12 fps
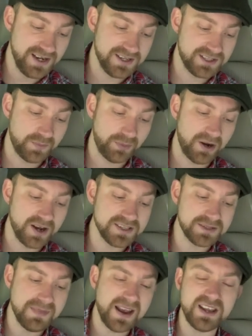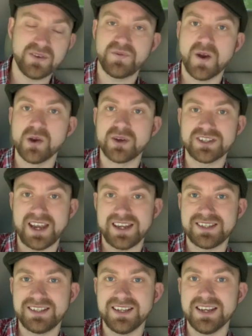It surprised many Focus
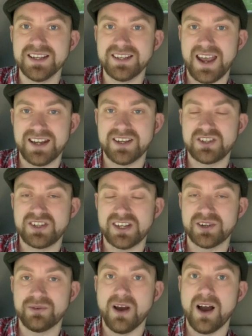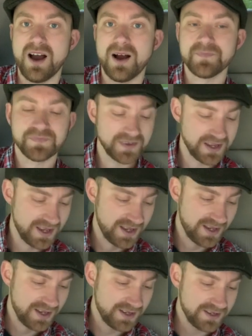STs, etc."
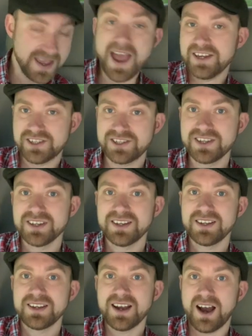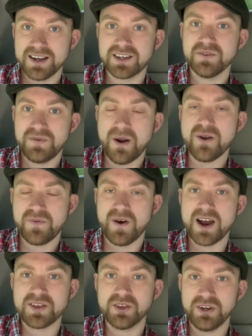Yes, I can
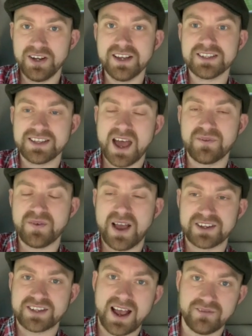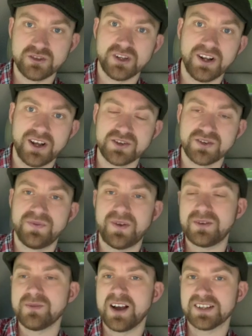verify that it is that fast. I haven't done
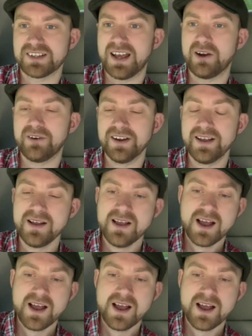150 miles an hour in it.